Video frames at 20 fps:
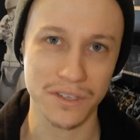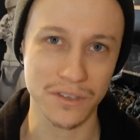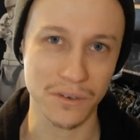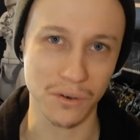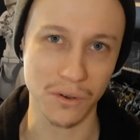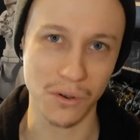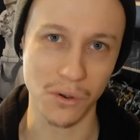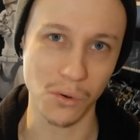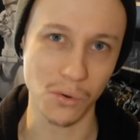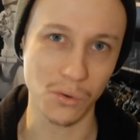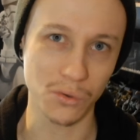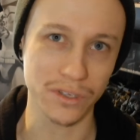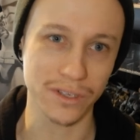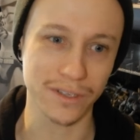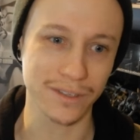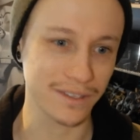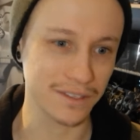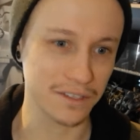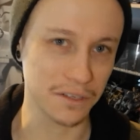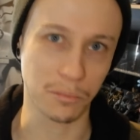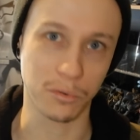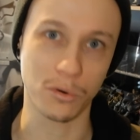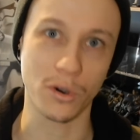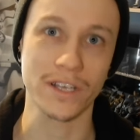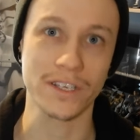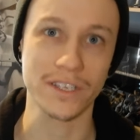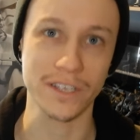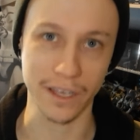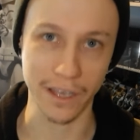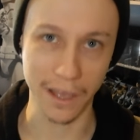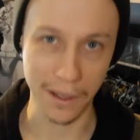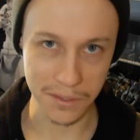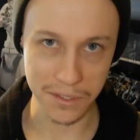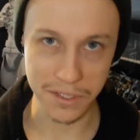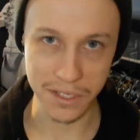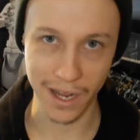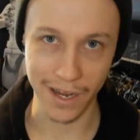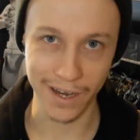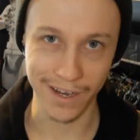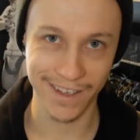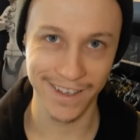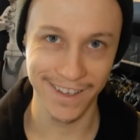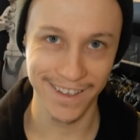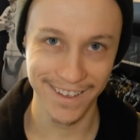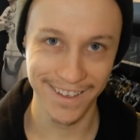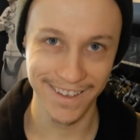it's so cold and depressing outside.